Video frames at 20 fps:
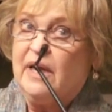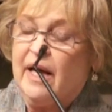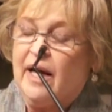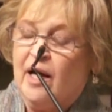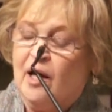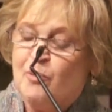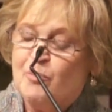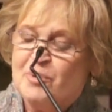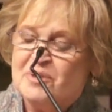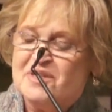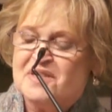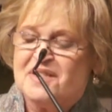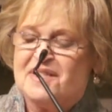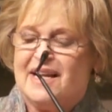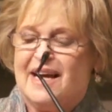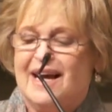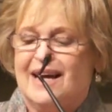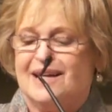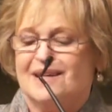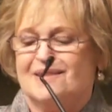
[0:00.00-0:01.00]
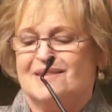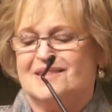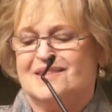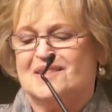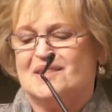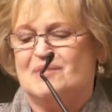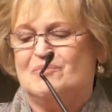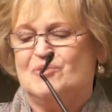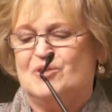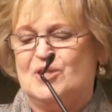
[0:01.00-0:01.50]
help us stock
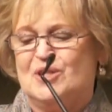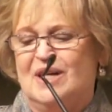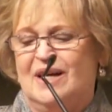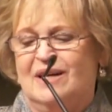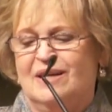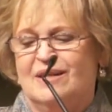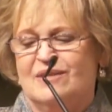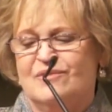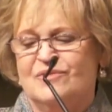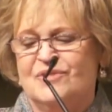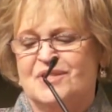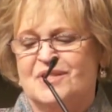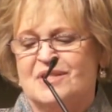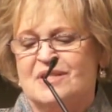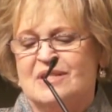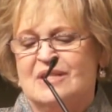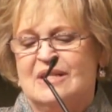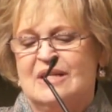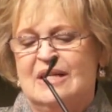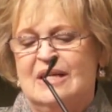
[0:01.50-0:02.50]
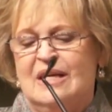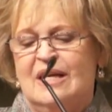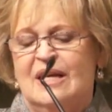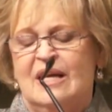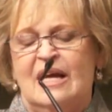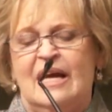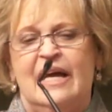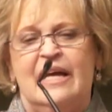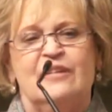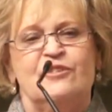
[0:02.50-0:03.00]
some shelves,
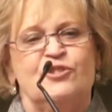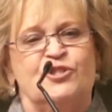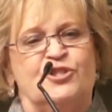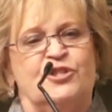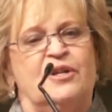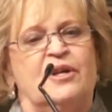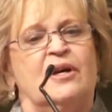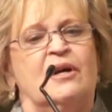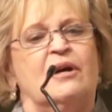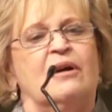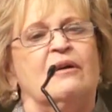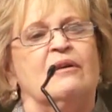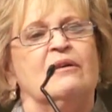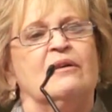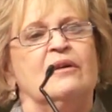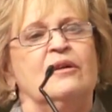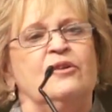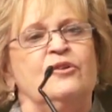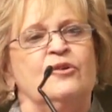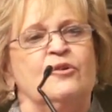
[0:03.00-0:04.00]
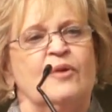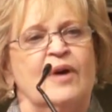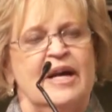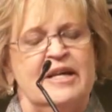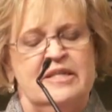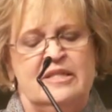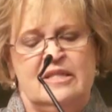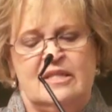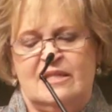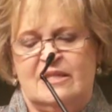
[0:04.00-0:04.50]
and share your
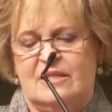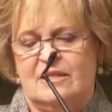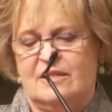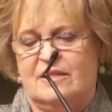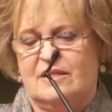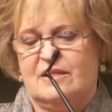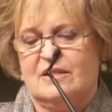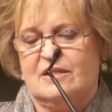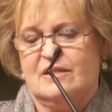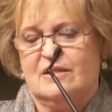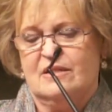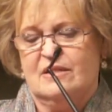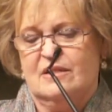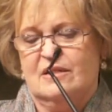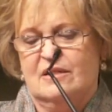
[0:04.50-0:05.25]
ideas.